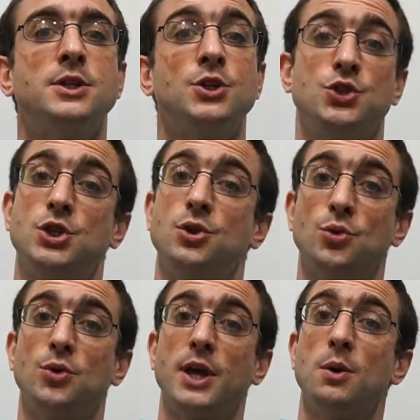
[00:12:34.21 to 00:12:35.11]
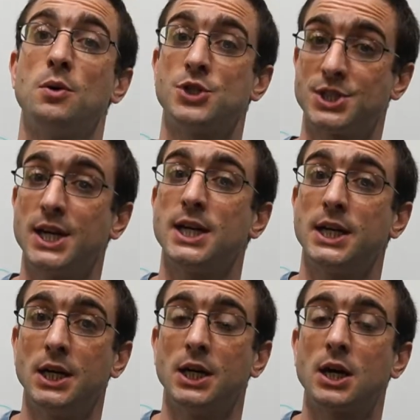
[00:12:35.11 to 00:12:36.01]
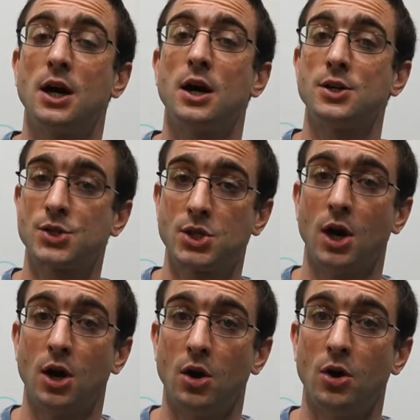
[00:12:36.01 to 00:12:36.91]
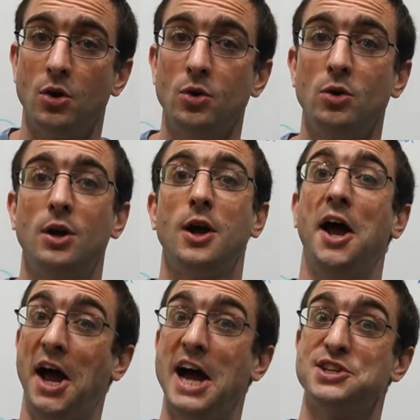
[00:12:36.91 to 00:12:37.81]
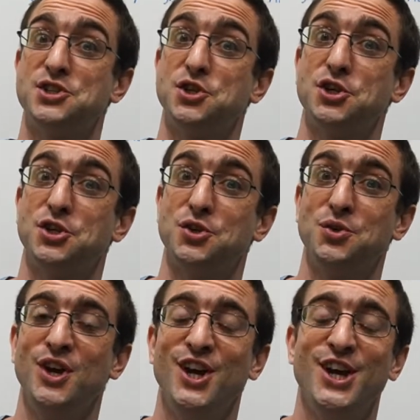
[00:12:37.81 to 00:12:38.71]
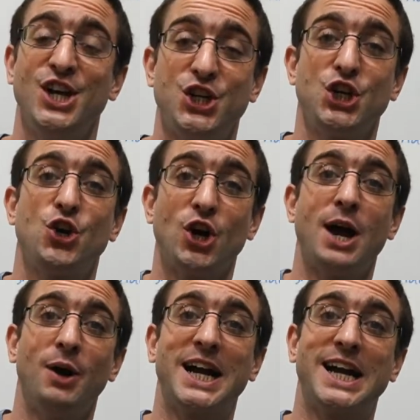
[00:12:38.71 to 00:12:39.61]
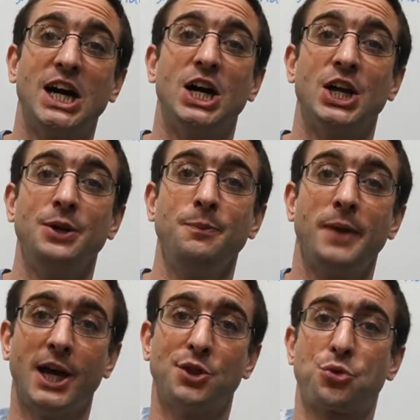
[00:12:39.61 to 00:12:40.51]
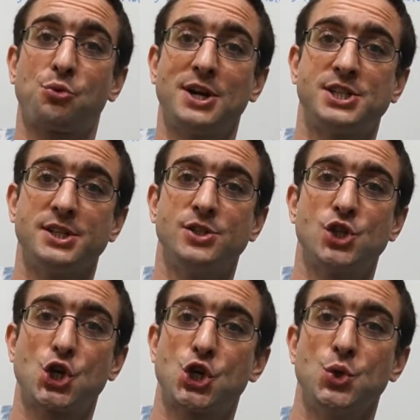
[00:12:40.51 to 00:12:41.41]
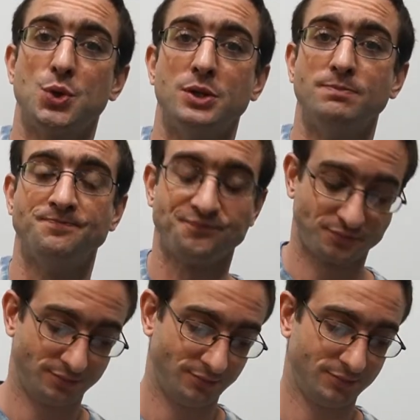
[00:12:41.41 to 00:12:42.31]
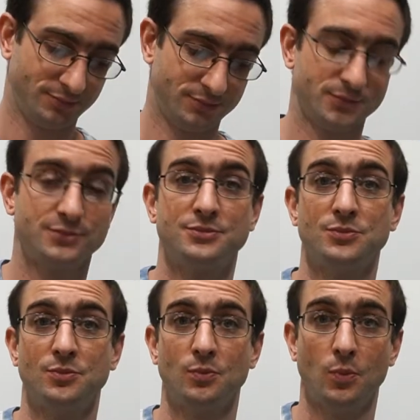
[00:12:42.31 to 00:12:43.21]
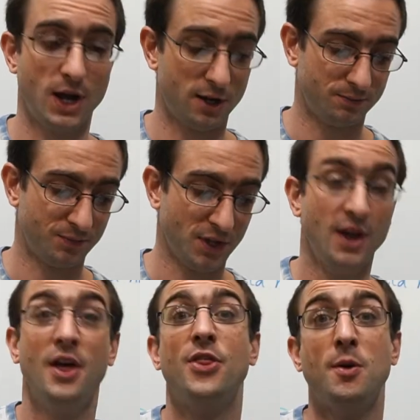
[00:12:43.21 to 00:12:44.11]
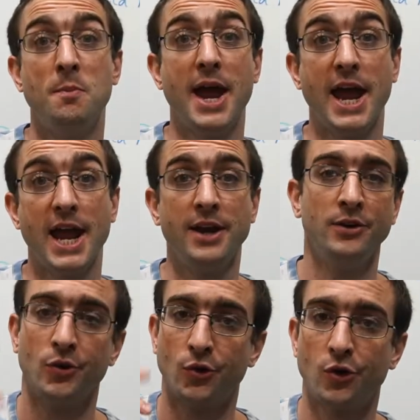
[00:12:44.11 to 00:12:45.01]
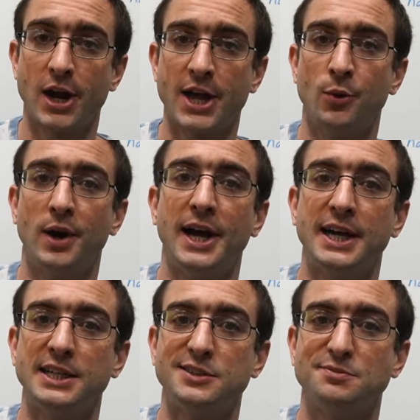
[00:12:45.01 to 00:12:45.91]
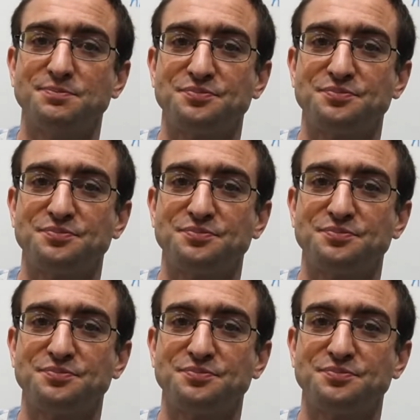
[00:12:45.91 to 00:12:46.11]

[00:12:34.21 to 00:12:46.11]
She thought they were stealing her car, so, as you do, she got out a gun and threatened to shoot them. Well, the men ran away.